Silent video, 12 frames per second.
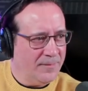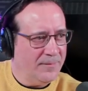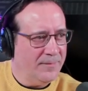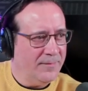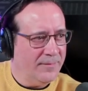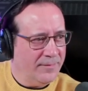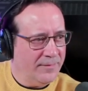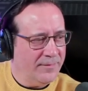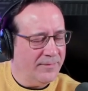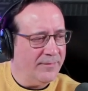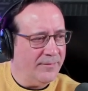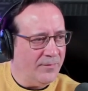
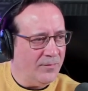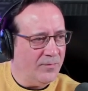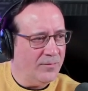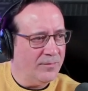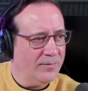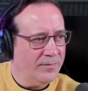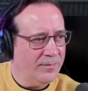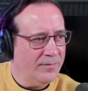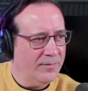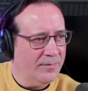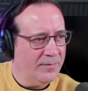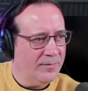
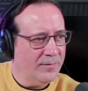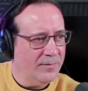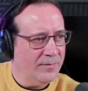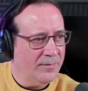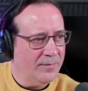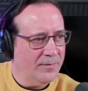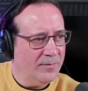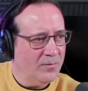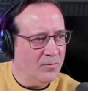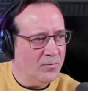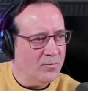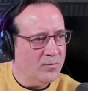
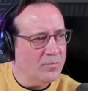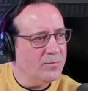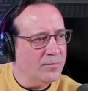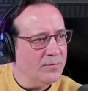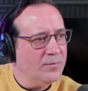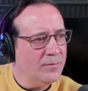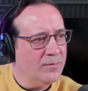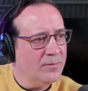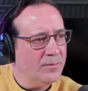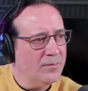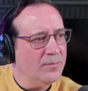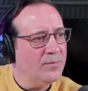No words are spoken by the person on screen.